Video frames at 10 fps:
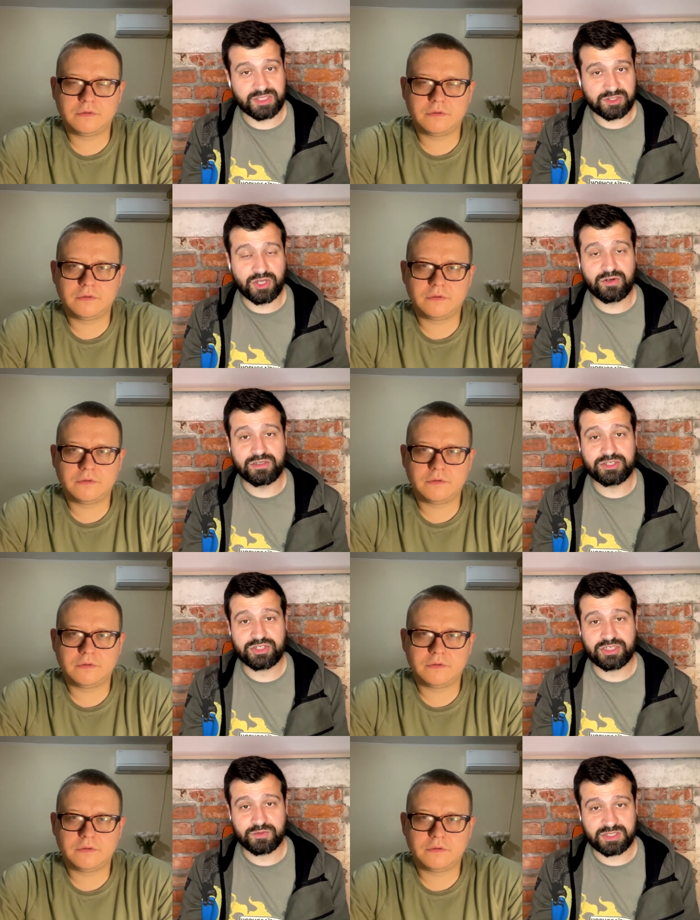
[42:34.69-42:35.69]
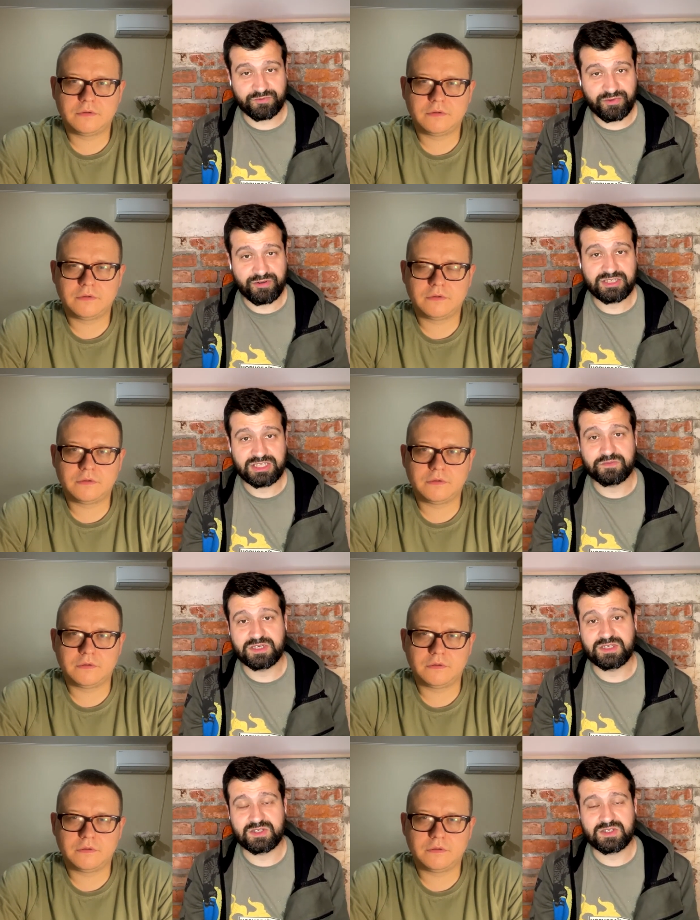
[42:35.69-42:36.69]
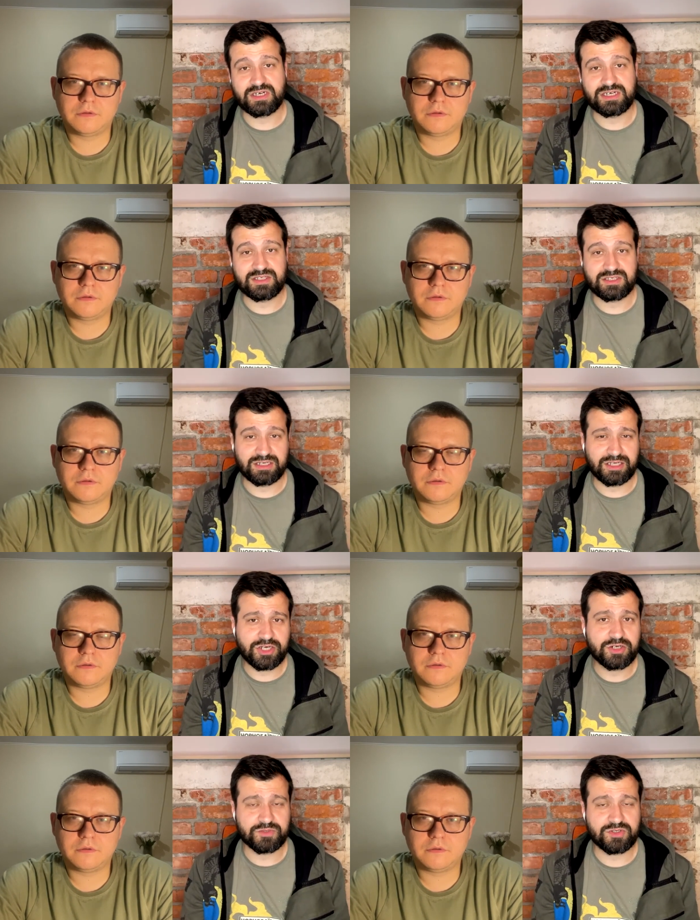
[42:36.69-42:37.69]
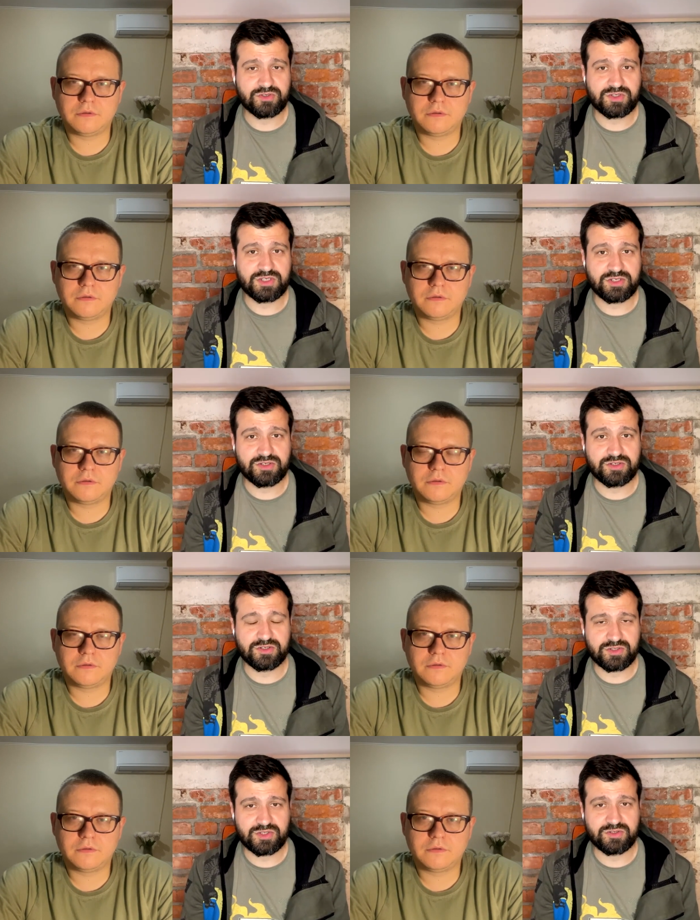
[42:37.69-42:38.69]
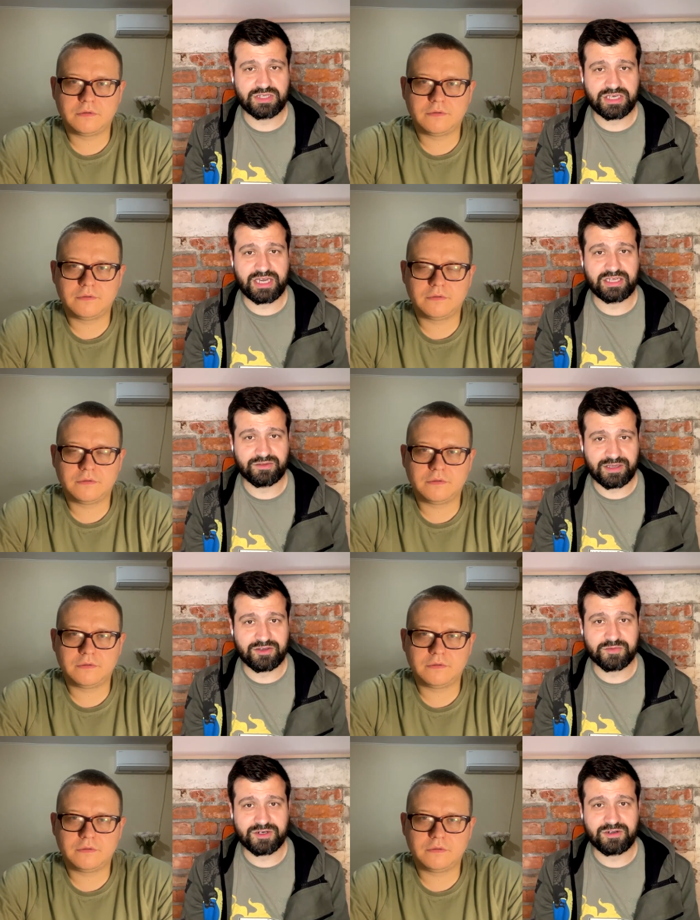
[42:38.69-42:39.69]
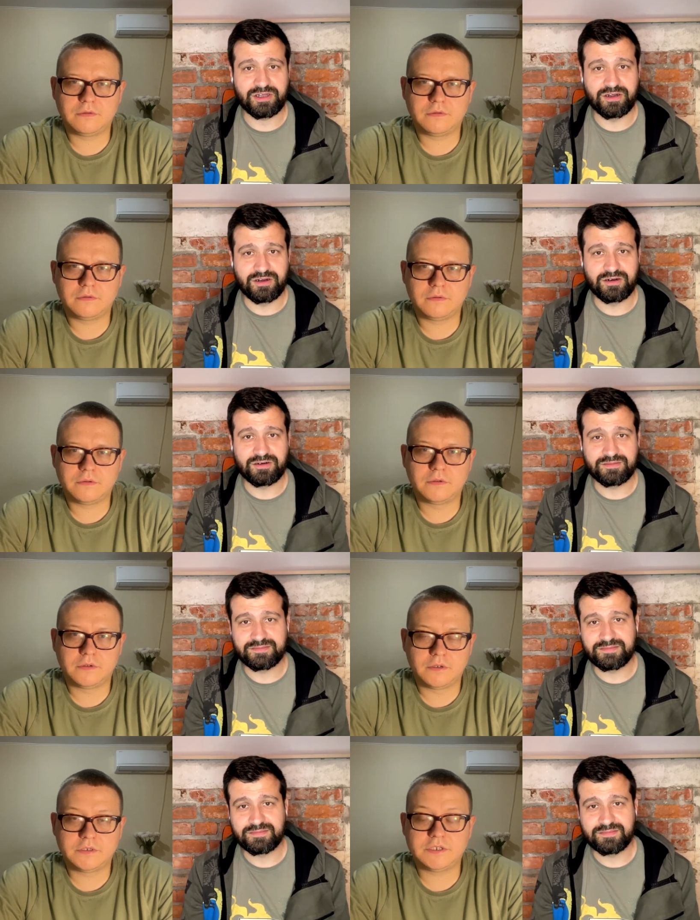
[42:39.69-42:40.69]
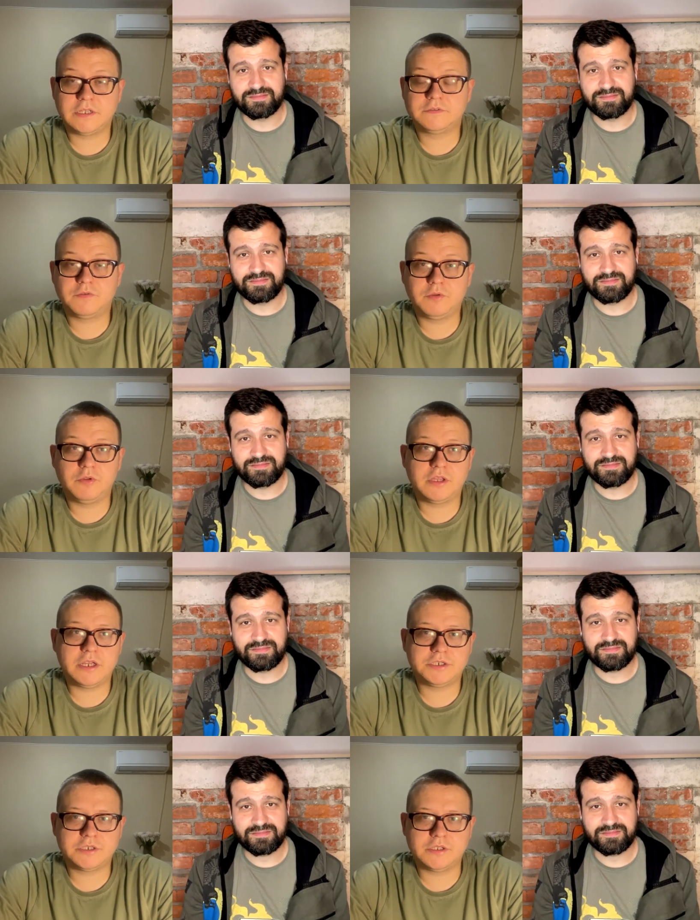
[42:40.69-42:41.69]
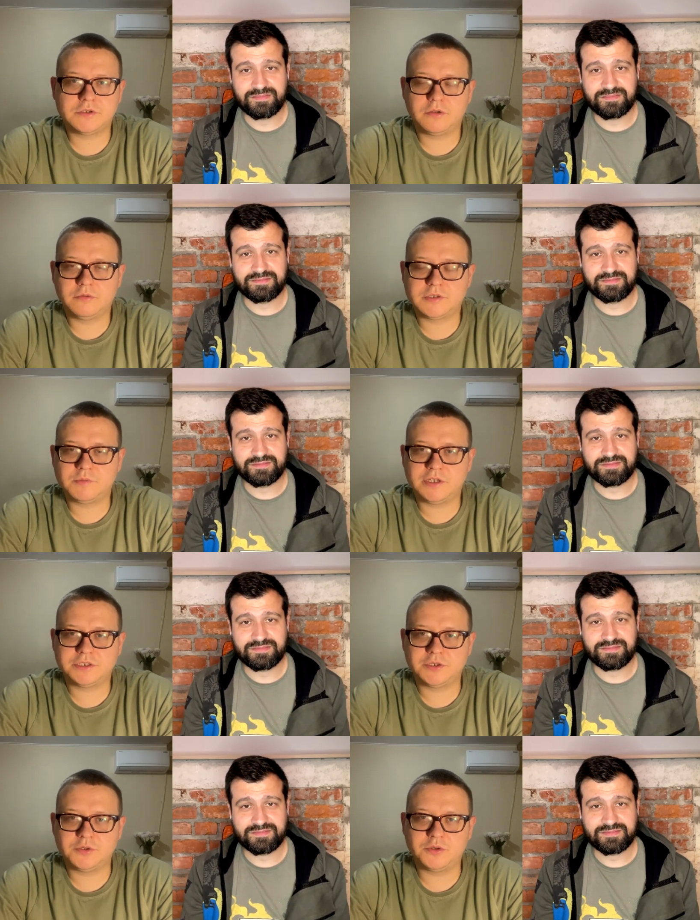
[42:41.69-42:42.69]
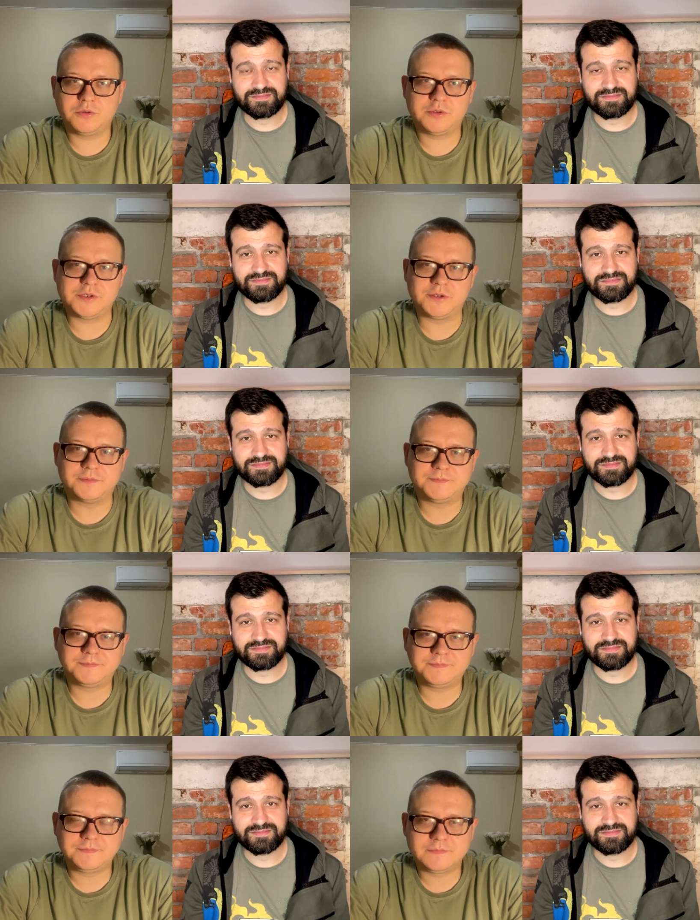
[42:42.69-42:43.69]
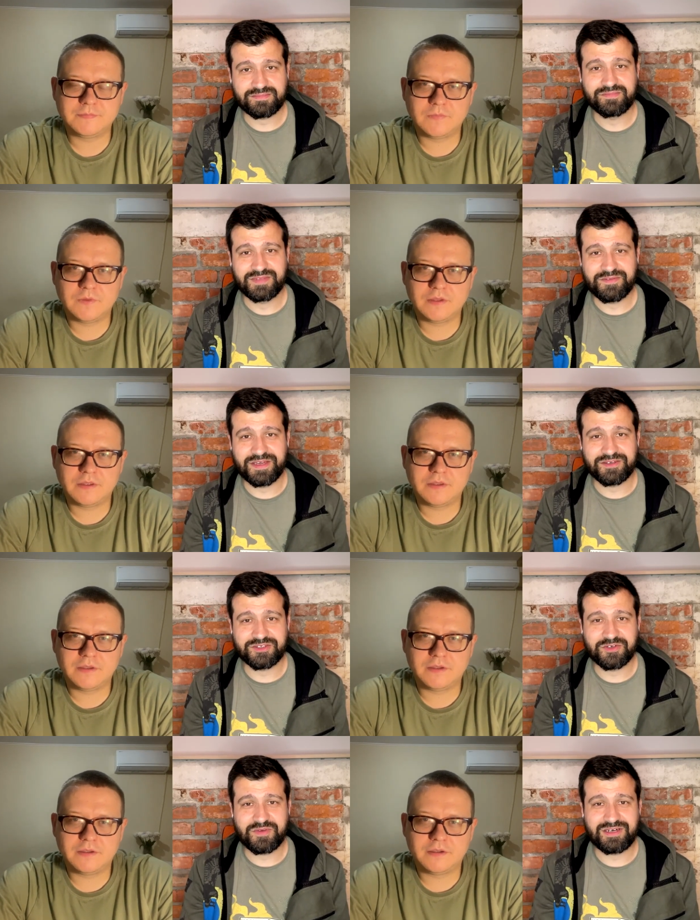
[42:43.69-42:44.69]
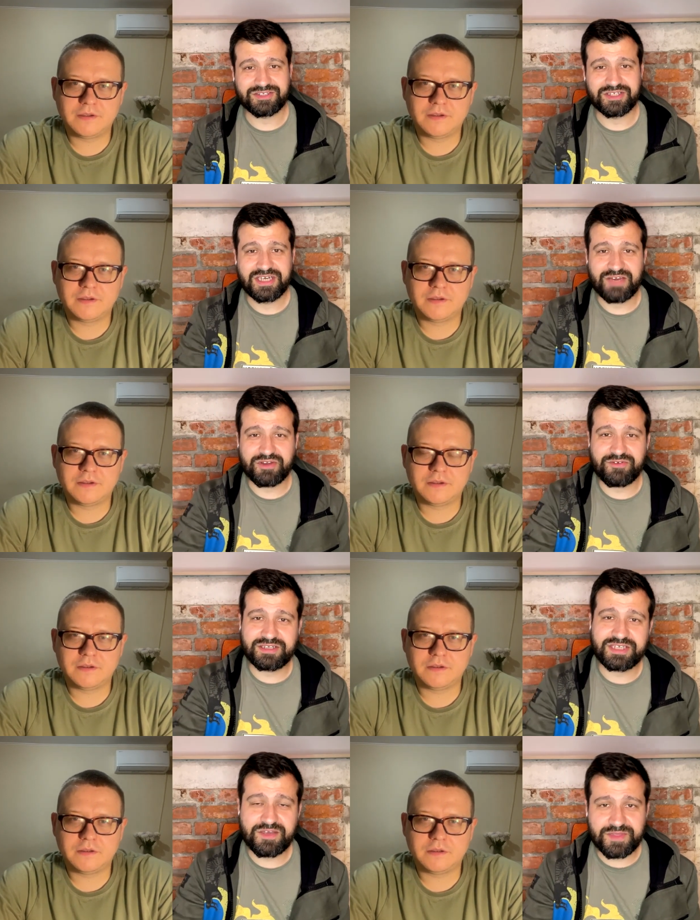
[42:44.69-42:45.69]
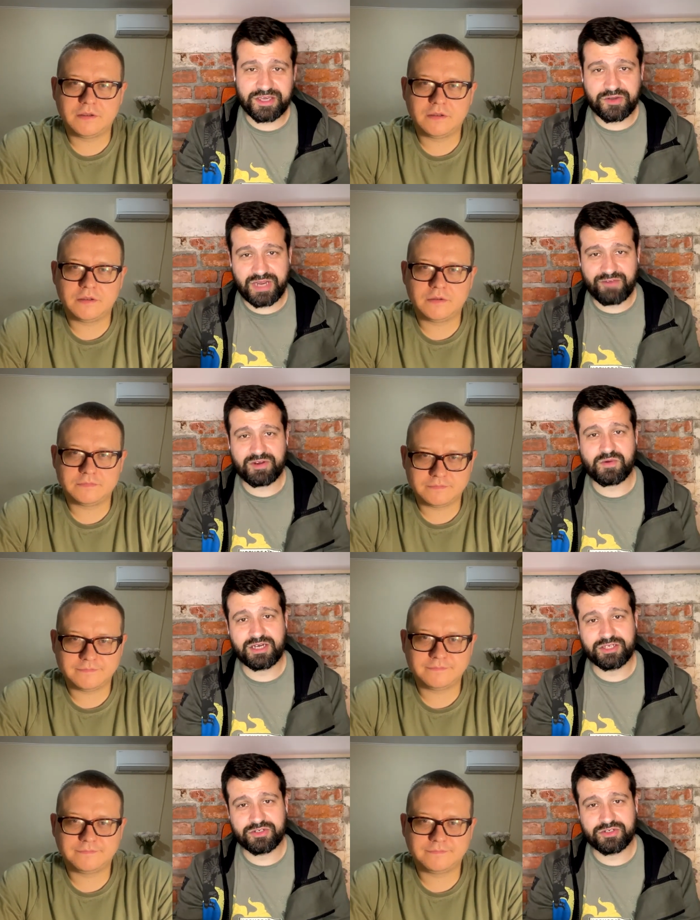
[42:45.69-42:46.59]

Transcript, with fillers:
Speaker 1: his knowledge and with very deep insights. And I hope to see you soon again. Thank you, Mykola.
Speaker 2: Thanks for the invitation. It's always a pleasure to talk with you. Thank you so much.
Speaker 1: Have a great day. Thank you, everyone